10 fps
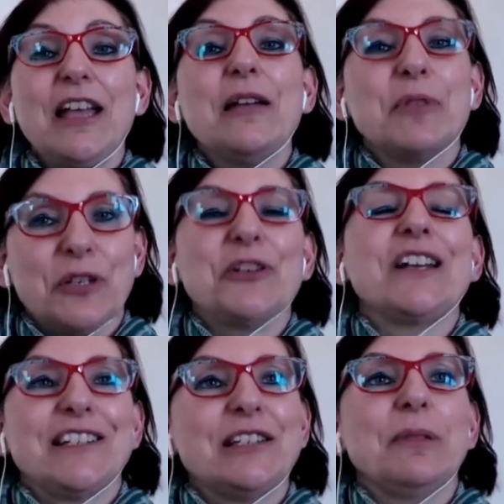But you
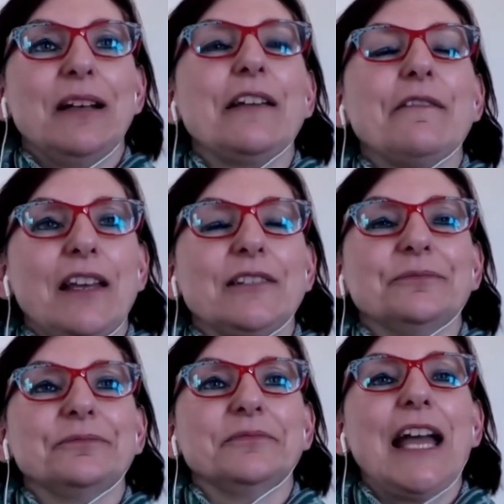need to believe that.
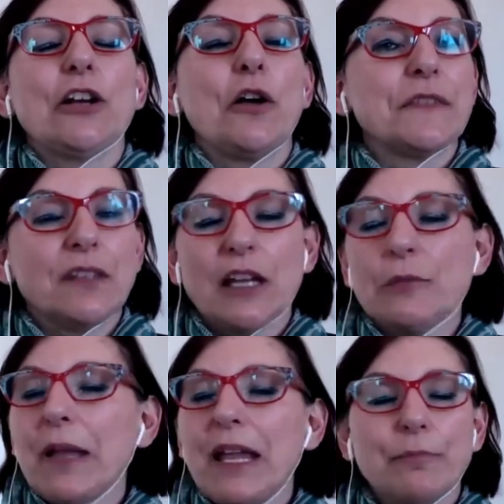And I've
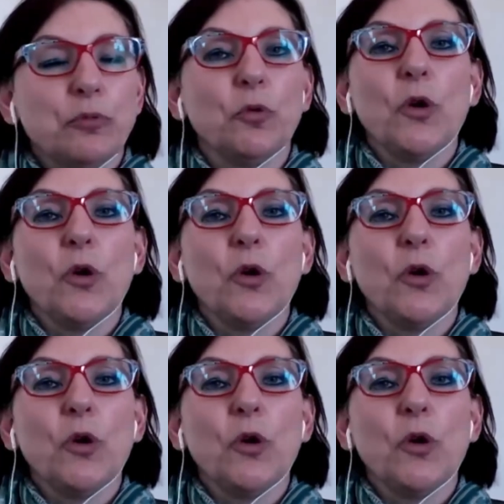seen people